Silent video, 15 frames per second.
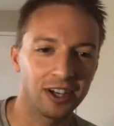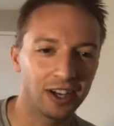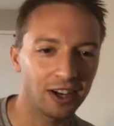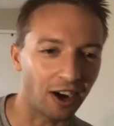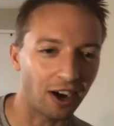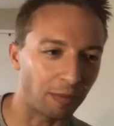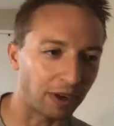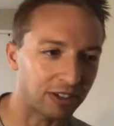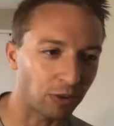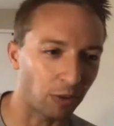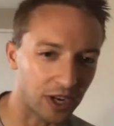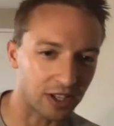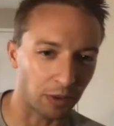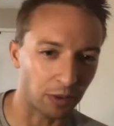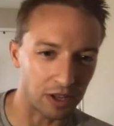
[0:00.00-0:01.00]
are my
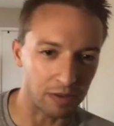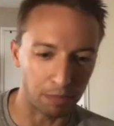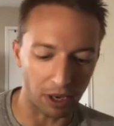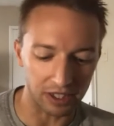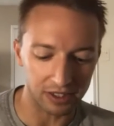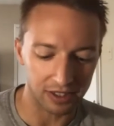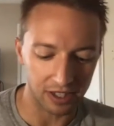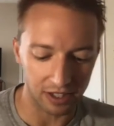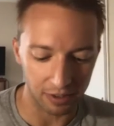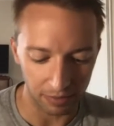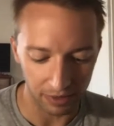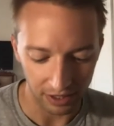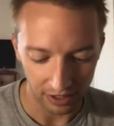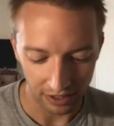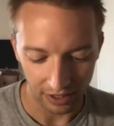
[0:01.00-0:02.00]
2020 bust team.
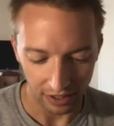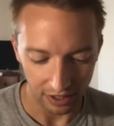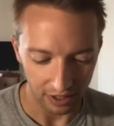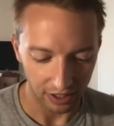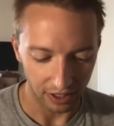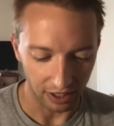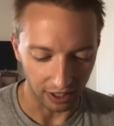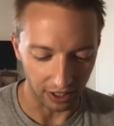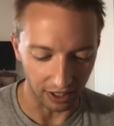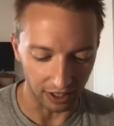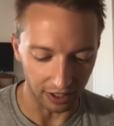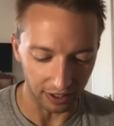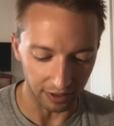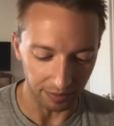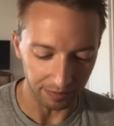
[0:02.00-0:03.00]
Yeah,